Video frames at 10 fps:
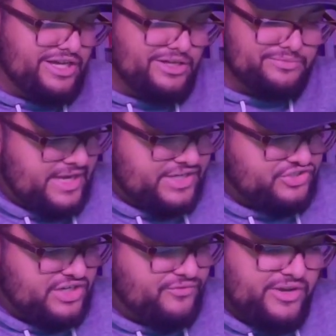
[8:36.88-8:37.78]
up. I
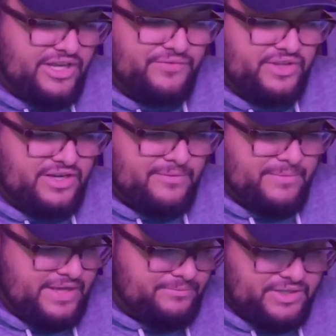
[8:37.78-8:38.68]
should have waited for the
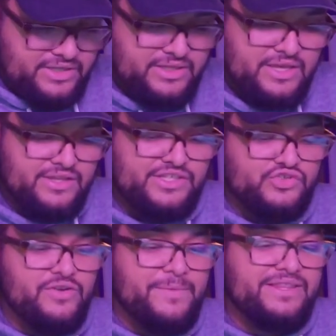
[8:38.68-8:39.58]
comeback, but
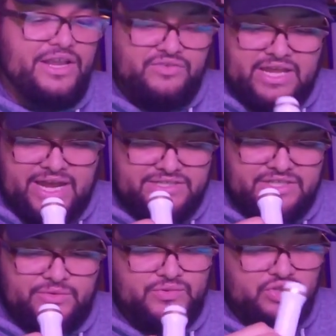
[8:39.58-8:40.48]
this would have made that
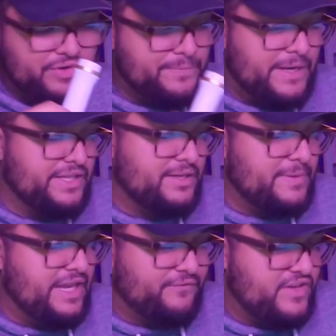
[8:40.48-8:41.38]
reaction. It was already probably going to
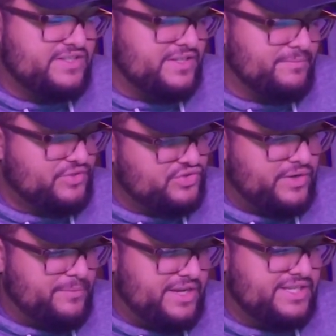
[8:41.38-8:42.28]
be like 15 to
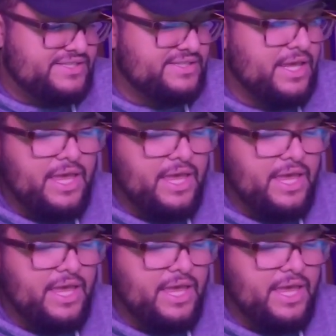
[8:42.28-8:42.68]
20 minutes